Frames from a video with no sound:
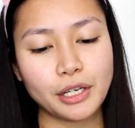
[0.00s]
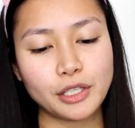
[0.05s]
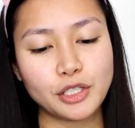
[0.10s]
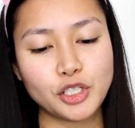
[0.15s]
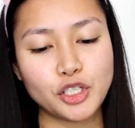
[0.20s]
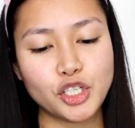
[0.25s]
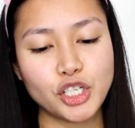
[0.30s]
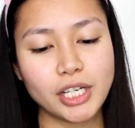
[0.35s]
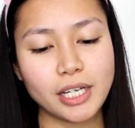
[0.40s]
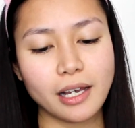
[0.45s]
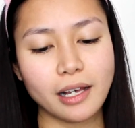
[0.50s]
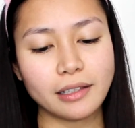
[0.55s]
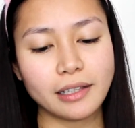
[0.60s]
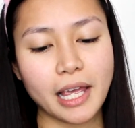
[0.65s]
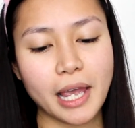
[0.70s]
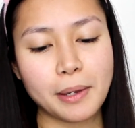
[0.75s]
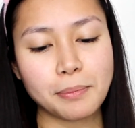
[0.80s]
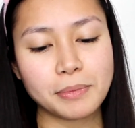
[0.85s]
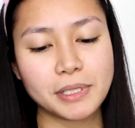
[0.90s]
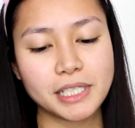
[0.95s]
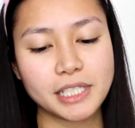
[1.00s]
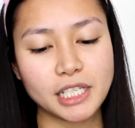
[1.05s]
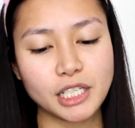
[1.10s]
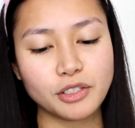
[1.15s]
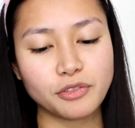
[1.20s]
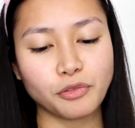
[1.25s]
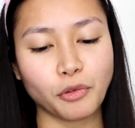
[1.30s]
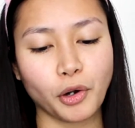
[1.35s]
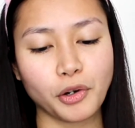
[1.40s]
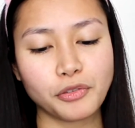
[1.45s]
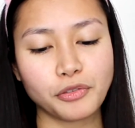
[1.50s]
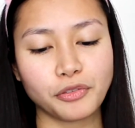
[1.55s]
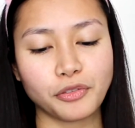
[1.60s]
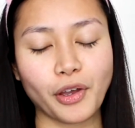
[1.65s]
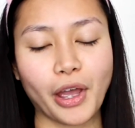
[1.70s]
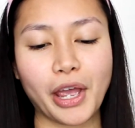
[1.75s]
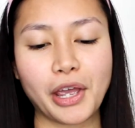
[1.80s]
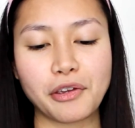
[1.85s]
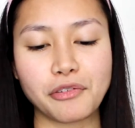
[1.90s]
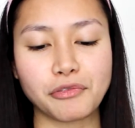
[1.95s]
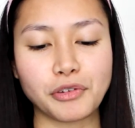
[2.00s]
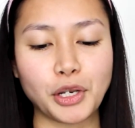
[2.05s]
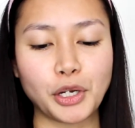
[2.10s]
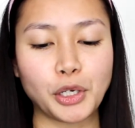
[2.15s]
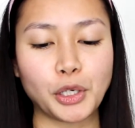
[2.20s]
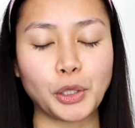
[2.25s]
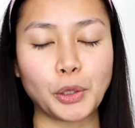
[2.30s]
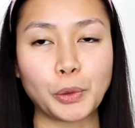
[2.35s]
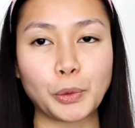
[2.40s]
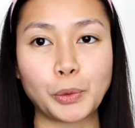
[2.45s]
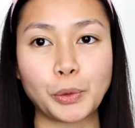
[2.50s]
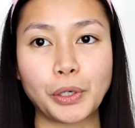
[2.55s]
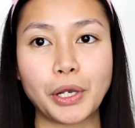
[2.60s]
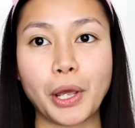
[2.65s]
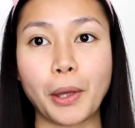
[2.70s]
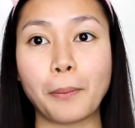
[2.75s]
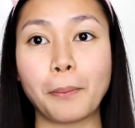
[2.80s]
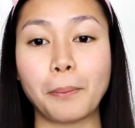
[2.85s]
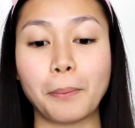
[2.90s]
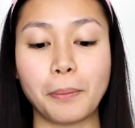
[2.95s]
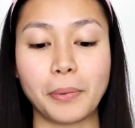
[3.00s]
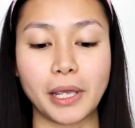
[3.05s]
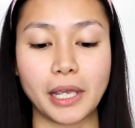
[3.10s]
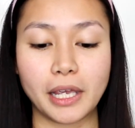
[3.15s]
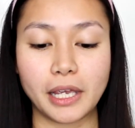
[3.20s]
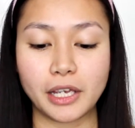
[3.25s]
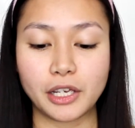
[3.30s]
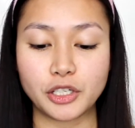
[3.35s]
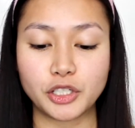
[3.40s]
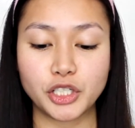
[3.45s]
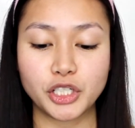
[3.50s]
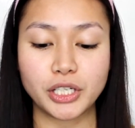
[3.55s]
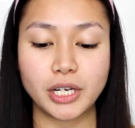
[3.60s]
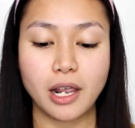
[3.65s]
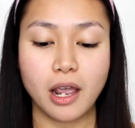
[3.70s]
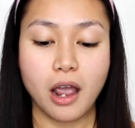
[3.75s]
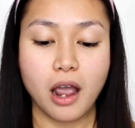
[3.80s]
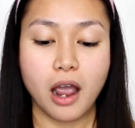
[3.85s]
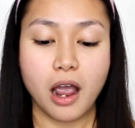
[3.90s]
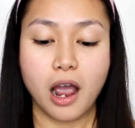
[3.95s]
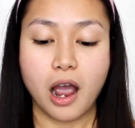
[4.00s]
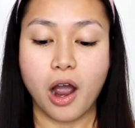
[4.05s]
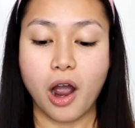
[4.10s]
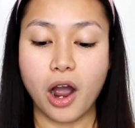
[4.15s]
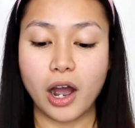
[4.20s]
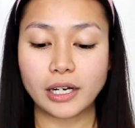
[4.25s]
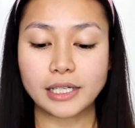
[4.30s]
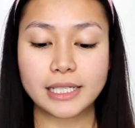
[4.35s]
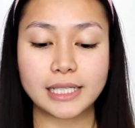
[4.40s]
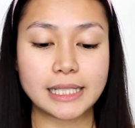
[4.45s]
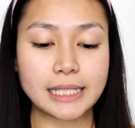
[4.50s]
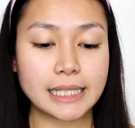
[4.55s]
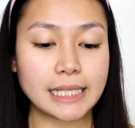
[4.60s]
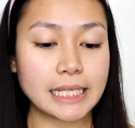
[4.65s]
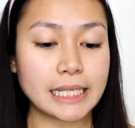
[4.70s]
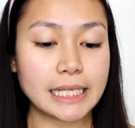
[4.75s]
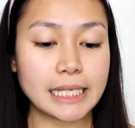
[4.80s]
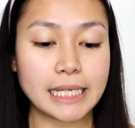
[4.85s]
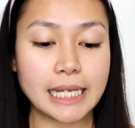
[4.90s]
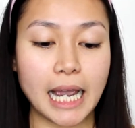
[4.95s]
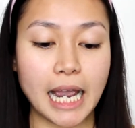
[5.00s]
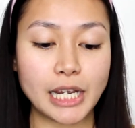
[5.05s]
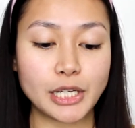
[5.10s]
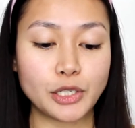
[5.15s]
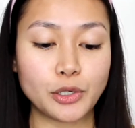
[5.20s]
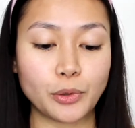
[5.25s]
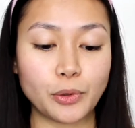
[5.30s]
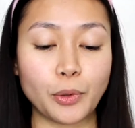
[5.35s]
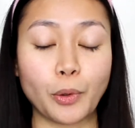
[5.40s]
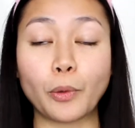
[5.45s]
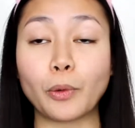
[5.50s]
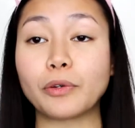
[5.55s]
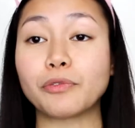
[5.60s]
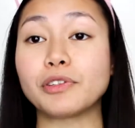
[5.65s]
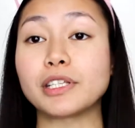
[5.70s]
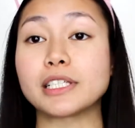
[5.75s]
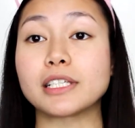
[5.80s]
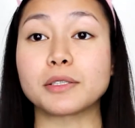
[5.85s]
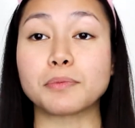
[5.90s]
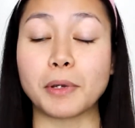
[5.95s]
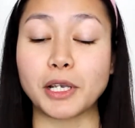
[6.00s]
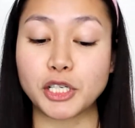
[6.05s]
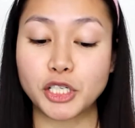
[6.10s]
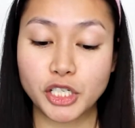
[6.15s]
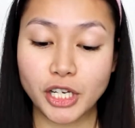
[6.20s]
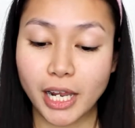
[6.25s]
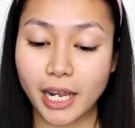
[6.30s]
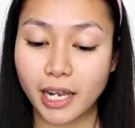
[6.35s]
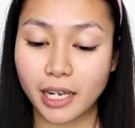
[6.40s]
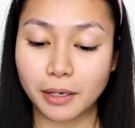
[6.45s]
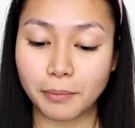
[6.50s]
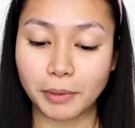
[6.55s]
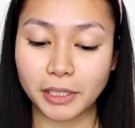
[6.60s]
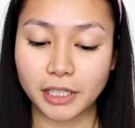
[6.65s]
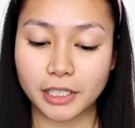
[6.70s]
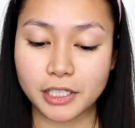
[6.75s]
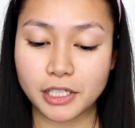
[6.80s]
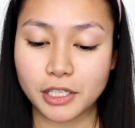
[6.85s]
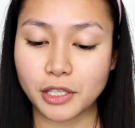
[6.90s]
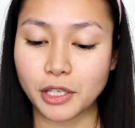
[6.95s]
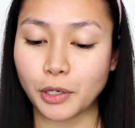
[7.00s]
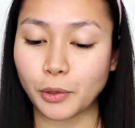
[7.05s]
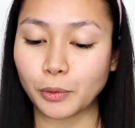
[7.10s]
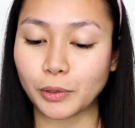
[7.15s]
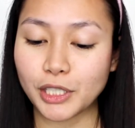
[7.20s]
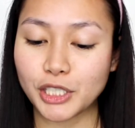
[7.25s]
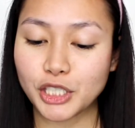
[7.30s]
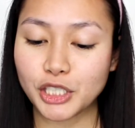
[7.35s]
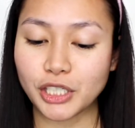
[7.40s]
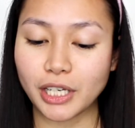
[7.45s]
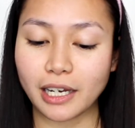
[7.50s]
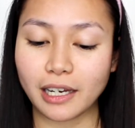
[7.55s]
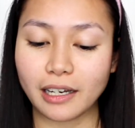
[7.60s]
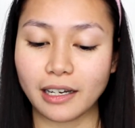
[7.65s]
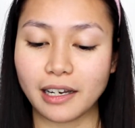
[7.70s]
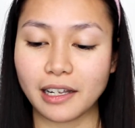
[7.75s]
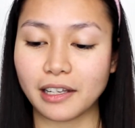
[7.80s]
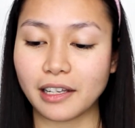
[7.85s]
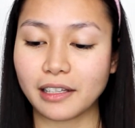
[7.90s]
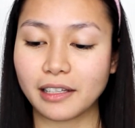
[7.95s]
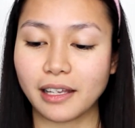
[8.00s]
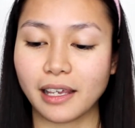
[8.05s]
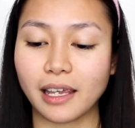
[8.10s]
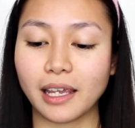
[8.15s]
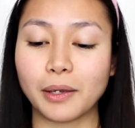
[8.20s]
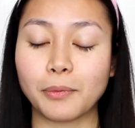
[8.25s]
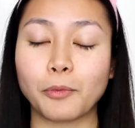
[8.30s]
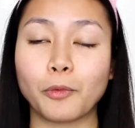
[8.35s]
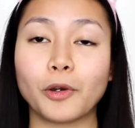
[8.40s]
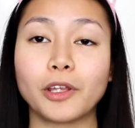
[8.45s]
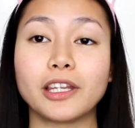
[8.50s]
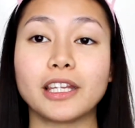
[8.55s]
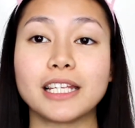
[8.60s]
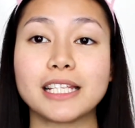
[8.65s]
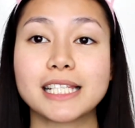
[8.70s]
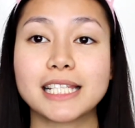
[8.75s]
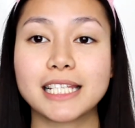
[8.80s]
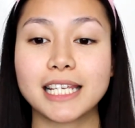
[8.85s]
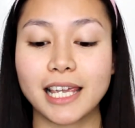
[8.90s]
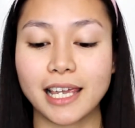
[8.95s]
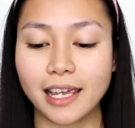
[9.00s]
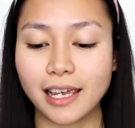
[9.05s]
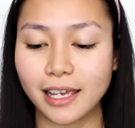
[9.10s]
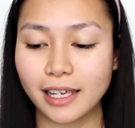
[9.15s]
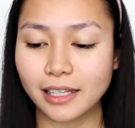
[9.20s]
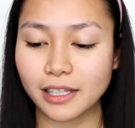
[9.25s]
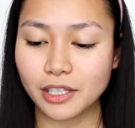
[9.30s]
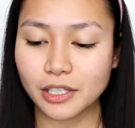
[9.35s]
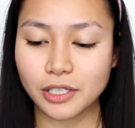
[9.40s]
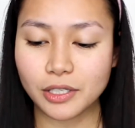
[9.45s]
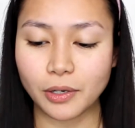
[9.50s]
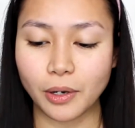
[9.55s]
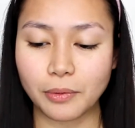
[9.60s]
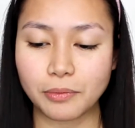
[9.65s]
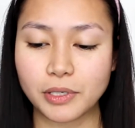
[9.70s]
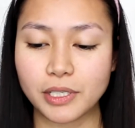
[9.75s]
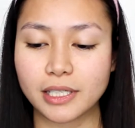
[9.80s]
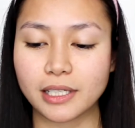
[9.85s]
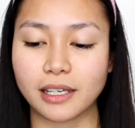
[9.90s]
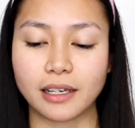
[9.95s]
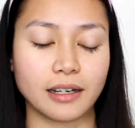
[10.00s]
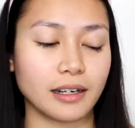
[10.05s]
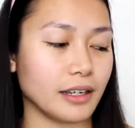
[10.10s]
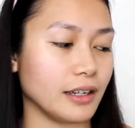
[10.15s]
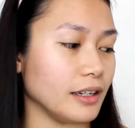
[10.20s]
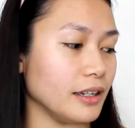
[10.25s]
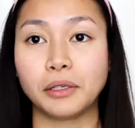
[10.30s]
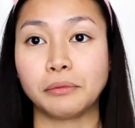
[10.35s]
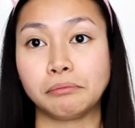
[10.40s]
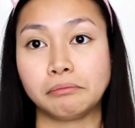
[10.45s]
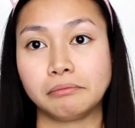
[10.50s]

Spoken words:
GLM 645 Nude Beige. Honestly, I don't know if this is my shade, but this is the only shade that came with this kit, so I'm just gonna